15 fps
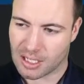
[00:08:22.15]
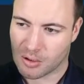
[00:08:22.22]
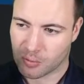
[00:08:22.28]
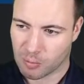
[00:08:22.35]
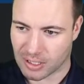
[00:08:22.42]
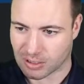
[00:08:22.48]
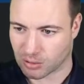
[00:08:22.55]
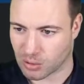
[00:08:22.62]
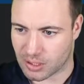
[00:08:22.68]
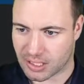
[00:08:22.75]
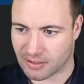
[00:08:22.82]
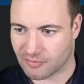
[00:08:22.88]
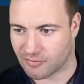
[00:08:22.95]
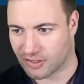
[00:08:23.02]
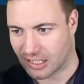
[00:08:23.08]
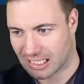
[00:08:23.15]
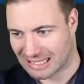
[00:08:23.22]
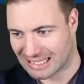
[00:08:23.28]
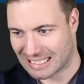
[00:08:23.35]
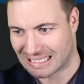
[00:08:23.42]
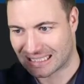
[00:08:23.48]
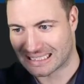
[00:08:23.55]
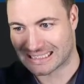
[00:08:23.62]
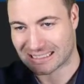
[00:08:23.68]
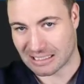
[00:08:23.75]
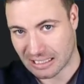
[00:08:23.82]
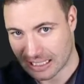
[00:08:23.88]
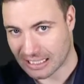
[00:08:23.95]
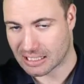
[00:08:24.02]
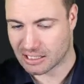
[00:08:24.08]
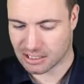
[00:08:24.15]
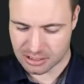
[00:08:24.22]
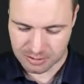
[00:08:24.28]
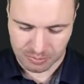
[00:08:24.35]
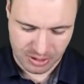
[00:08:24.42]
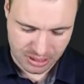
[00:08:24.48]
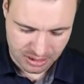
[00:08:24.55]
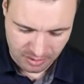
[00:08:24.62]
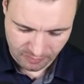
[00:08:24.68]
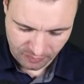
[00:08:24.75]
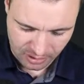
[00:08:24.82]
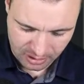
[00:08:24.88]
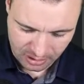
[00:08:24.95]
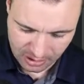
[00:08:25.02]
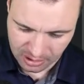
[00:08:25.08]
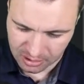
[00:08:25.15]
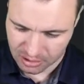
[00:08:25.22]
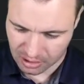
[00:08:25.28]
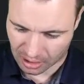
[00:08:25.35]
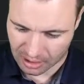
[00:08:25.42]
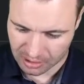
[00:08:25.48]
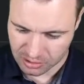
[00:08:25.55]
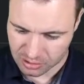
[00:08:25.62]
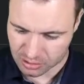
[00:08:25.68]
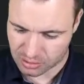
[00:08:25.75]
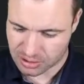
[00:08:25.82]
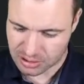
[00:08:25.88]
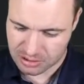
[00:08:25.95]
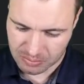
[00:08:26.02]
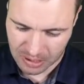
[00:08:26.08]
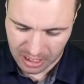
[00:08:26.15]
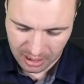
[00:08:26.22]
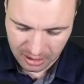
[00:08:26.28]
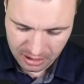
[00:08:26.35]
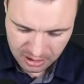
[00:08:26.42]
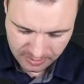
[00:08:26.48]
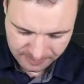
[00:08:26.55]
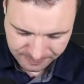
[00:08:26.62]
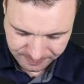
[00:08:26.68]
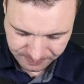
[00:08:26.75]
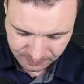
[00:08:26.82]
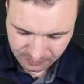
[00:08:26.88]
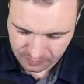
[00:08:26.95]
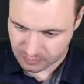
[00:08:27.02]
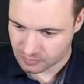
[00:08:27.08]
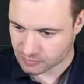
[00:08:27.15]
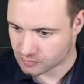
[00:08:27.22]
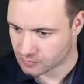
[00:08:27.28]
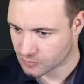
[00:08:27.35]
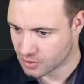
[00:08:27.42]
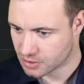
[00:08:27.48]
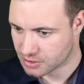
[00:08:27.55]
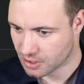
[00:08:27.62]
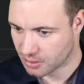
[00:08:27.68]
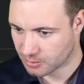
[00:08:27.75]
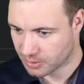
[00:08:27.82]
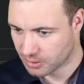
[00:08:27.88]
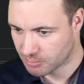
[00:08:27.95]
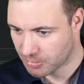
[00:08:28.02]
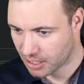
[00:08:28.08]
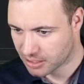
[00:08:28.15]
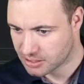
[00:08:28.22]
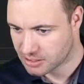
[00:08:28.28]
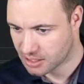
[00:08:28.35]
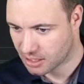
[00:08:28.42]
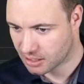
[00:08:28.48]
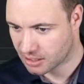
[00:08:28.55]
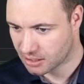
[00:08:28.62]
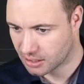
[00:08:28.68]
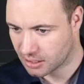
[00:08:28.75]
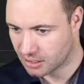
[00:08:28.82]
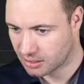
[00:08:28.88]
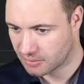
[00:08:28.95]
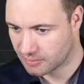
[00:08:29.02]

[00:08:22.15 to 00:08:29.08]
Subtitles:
We're looking for a thing that's linking specifically to this page. So we can paste that in there.